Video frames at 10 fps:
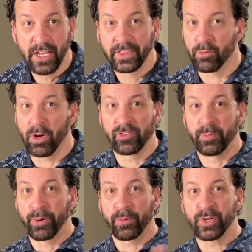that wants to
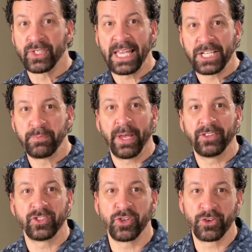put a
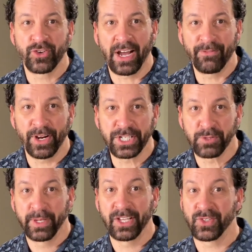Mercedes-Benz in your driveway just
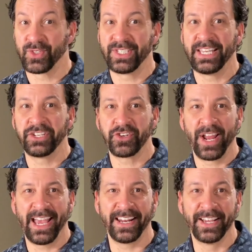because you see it in your
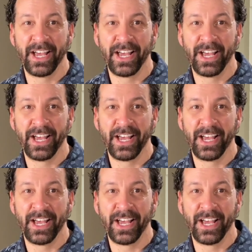head.